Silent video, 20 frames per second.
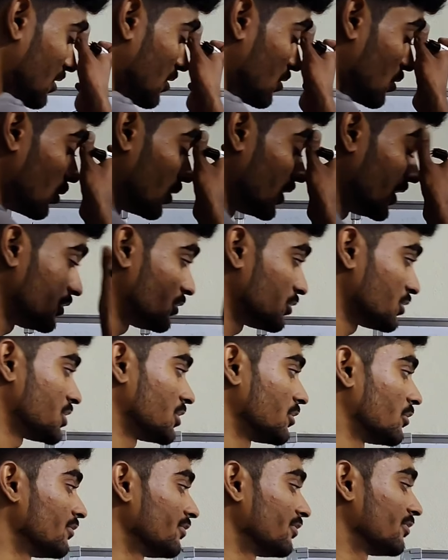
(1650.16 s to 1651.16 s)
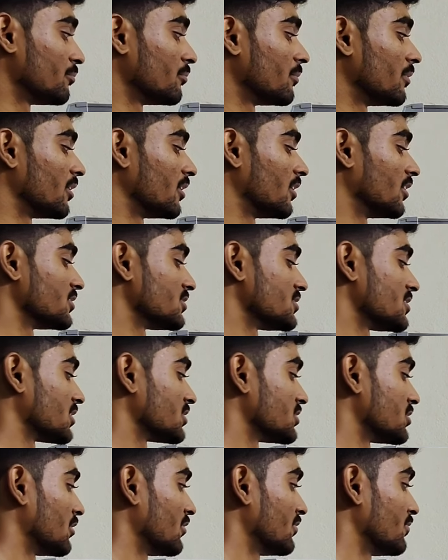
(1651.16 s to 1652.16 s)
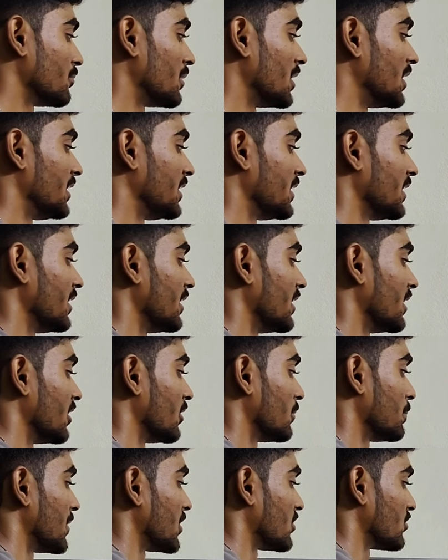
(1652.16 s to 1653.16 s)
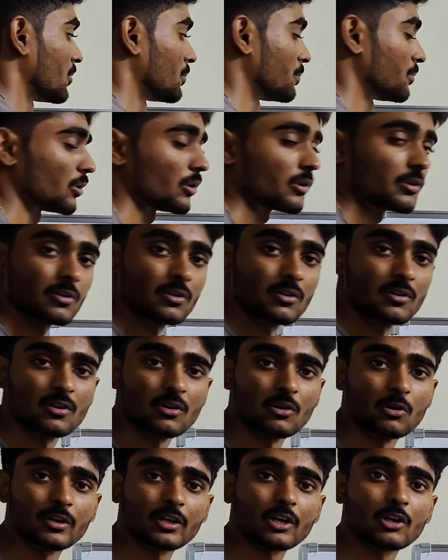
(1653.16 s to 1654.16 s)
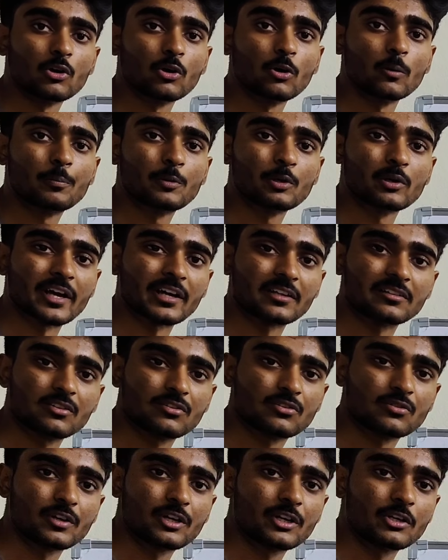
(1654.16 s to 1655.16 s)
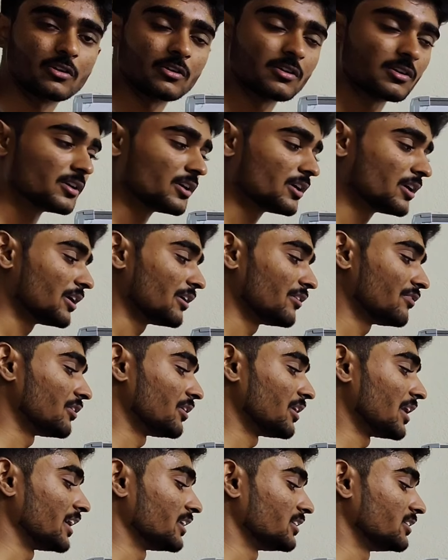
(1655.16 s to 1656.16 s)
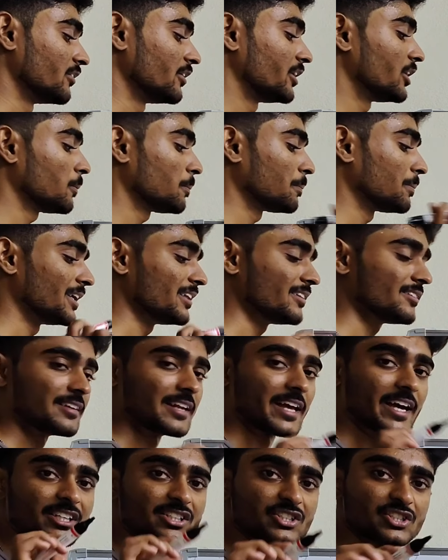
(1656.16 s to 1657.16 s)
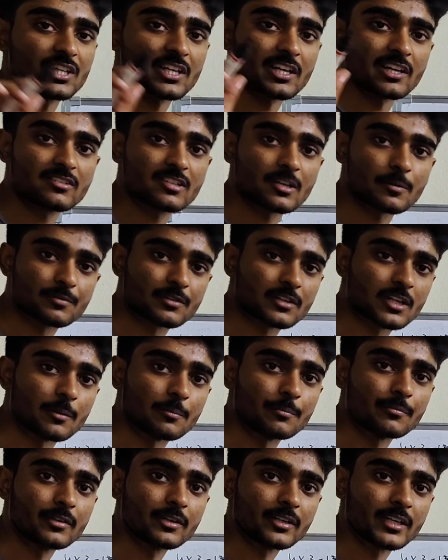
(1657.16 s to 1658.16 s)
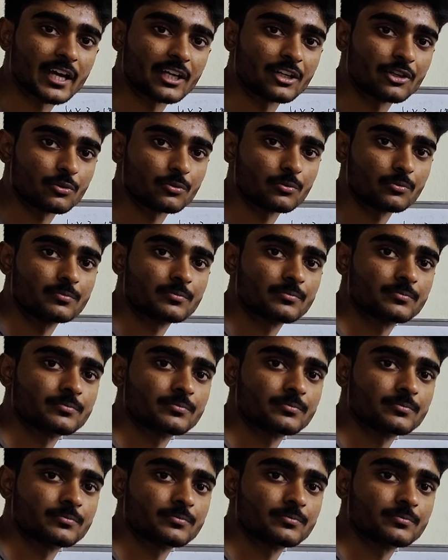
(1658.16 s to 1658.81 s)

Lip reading: the whole intuition of structure of multi-layer perceptron. Okay, hope you like this video. If you like the video, please like, share and subscribe. Thank you.